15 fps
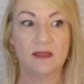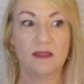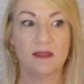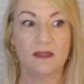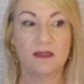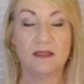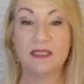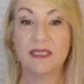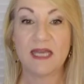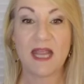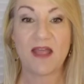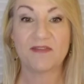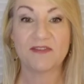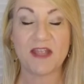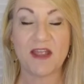didn't
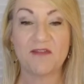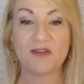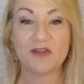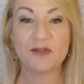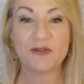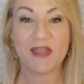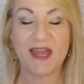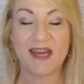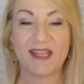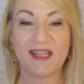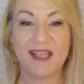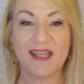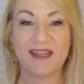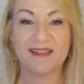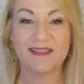have to ever do that
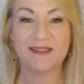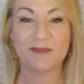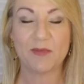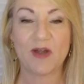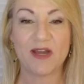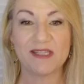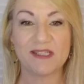again. Praise the